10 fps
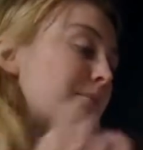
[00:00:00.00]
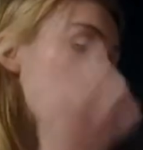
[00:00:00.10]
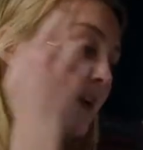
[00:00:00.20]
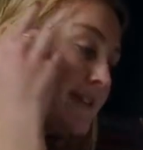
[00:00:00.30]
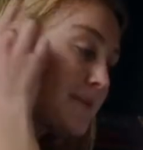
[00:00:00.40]

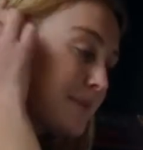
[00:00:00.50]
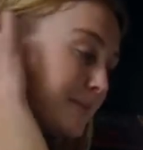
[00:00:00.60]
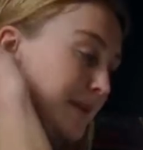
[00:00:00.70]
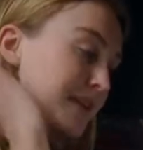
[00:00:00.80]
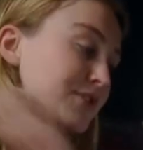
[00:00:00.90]
possibly
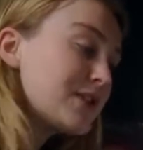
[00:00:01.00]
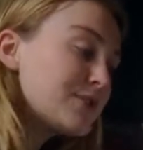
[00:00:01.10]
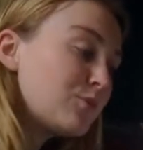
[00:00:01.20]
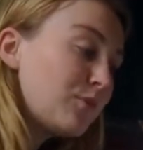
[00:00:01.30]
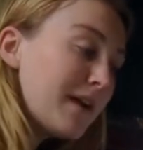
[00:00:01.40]
pick
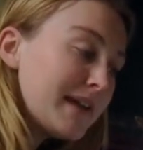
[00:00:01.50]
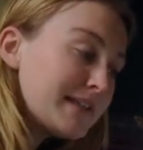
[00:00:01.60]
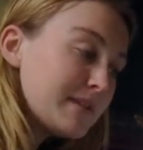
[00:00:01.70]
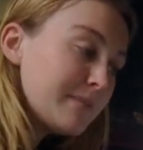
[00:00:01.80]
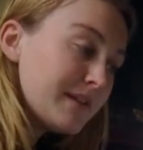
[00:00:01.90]
just one
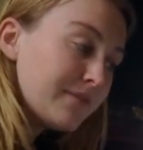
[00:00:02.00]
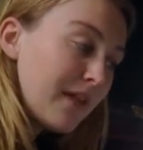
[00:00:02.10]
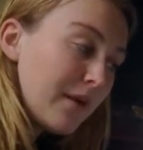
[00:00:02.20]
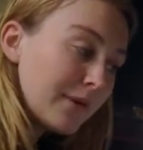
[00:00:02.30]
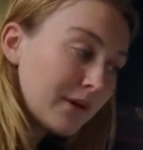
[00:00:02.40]
to be a
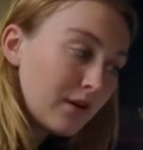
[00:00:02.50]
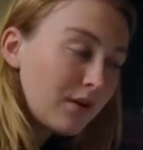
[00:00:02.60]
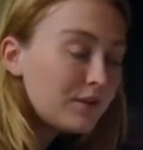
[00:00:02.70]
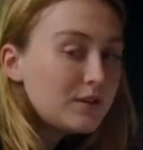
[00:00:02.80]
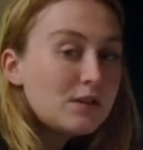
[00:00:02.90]
flower
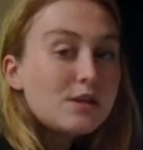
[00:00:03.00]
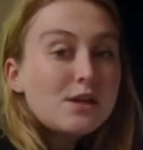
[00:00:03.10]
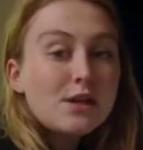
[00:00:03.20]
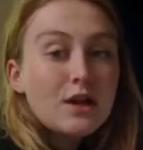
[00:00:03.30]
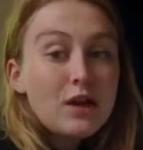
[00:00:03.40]
girl."
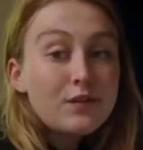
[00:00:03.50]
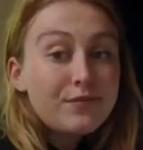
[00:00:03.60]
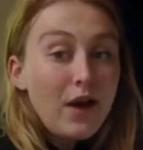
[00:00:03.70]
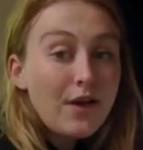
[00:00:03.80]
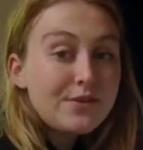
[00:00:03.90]
Her
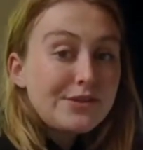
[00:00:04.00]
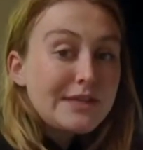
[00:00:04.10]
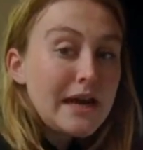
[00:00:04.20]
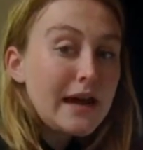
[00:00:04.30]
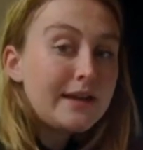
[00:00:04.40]
father
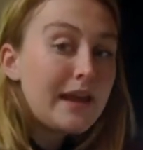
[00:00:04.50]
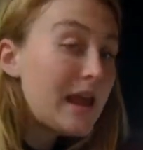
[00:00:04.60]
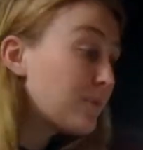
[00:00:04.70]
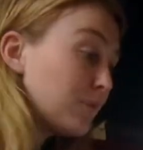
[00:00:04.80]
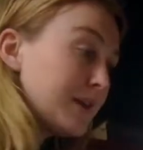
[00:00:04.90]
said
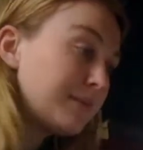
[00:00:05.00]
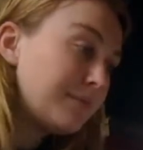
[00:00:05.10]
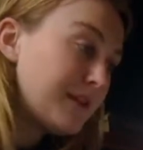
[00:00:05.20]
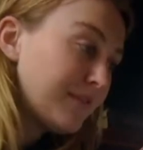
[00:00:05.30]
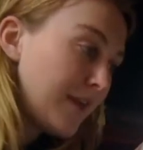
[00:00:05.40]
it wouldn't
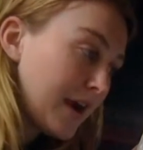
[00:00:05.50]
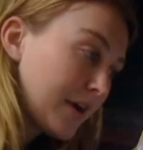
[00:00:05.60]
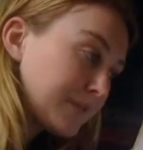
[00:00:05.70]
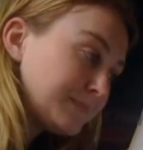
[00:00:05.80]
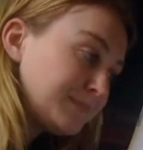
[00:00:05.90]
be fair.